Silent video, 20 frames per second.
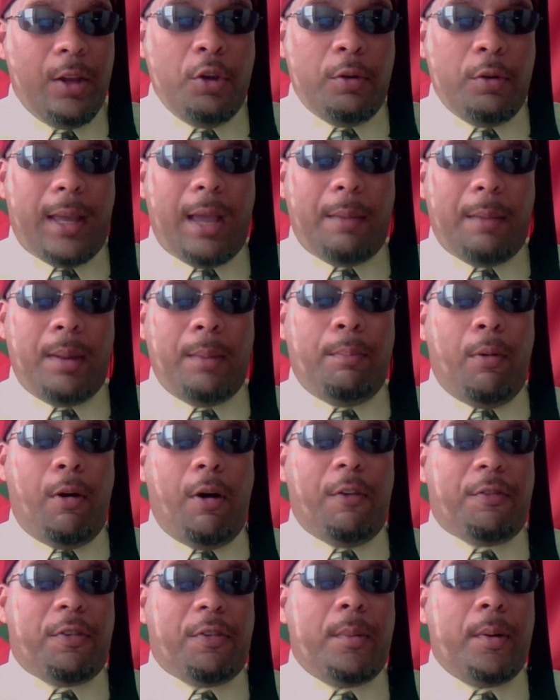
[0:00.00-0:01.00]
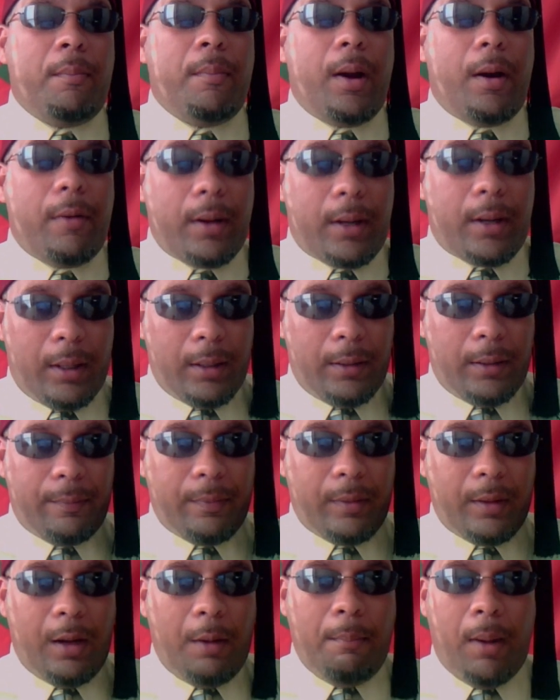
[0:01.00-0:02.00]
You can't be born from America.
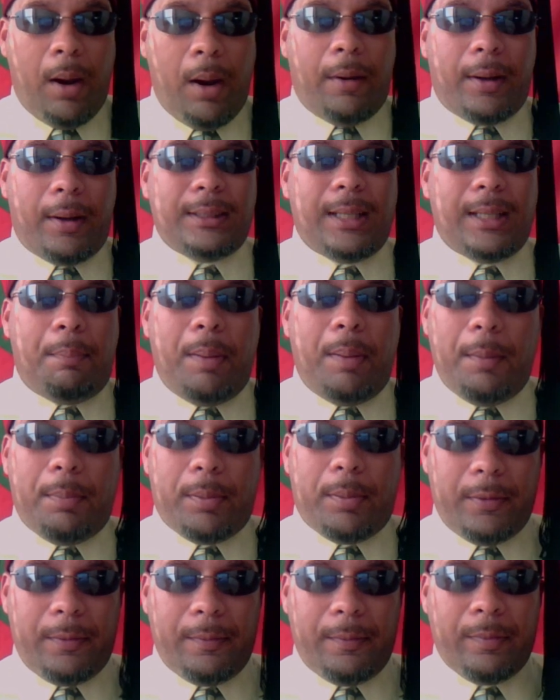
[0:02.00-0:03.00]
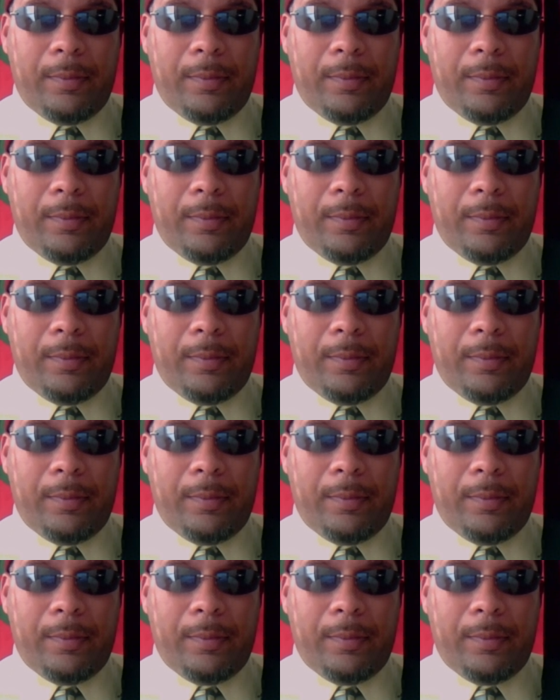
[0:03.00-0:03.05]
America is not people.